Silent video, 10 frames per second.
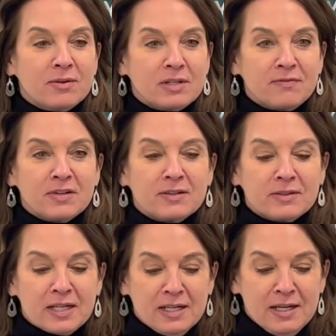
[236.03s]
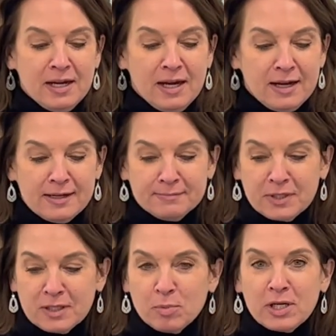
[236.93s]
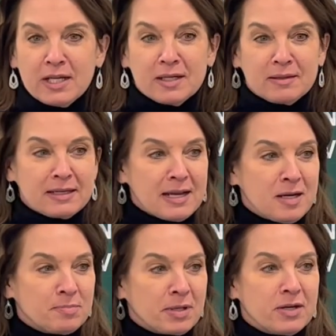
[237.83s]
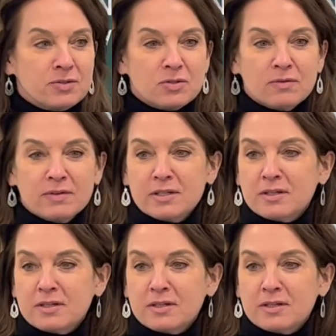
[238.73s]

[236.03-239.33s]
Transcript: They're definitely going to bring in like 8 players over